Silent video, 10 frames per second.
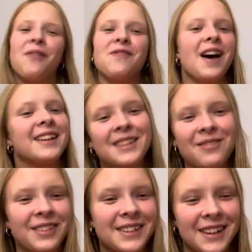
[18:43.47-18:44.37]
that's it
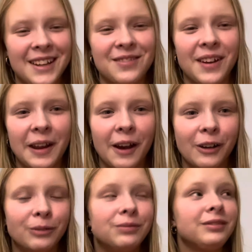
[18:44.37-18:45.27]
for today's
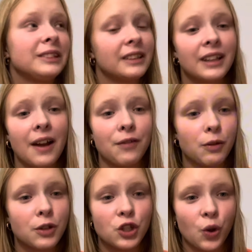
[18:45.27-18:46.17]
video. If
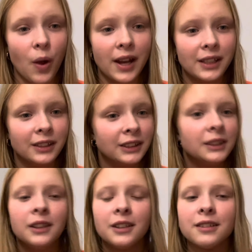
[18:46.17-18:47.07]
you enjoyed,
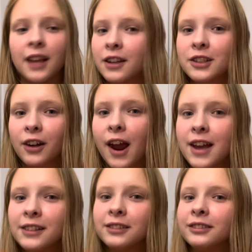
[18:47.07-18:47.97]
that's
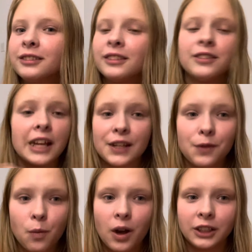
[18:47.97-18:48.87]
great. Thanks for
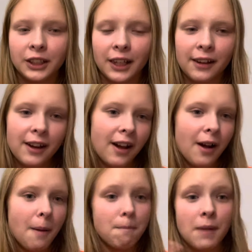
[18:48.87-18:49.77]
watching.
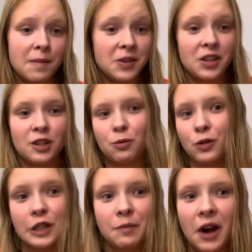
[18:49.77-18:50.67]
Maybe this will
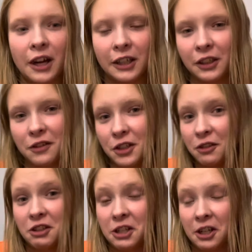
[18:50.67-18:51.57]
inspire you to do
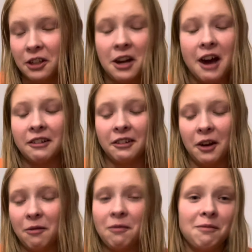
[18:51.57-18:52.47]
cheer. I don't
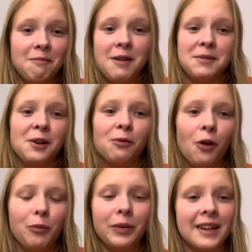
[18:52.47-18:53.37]
know. Maybe it
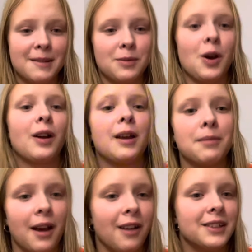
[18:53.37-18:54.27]
won't because I'm talking
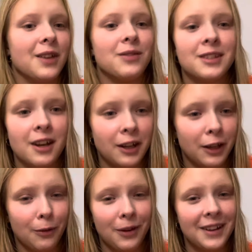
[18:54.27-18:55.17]
about how devastating
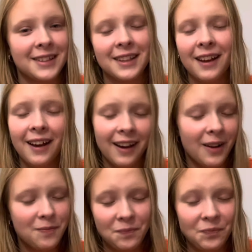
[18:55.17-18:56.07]
it was.
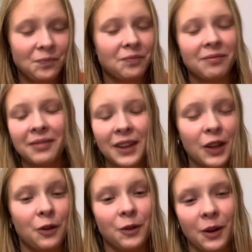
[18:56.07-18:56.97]

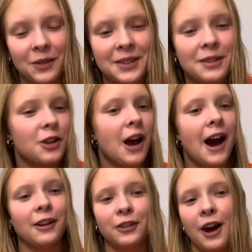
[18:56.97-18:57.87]
Who knows?
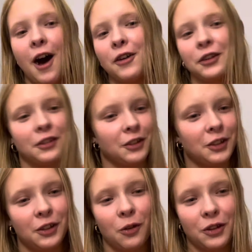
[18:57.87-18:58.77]
I don't know how you're,
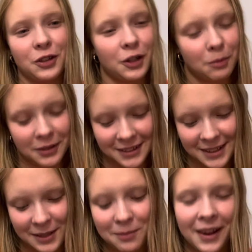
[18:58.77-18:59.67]
you'll interpret
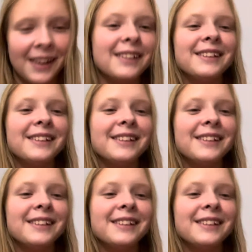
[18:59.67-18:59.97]
this, but